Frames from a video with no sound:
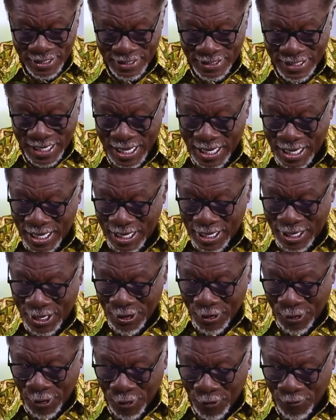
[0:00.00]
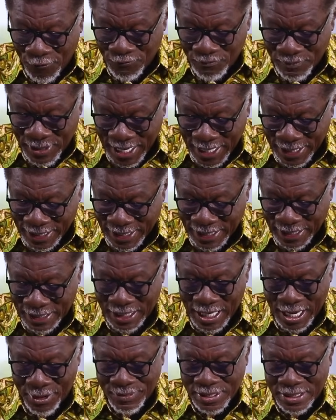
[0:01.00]
day of my
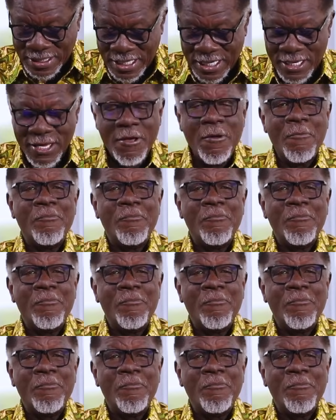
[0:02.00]
calamity.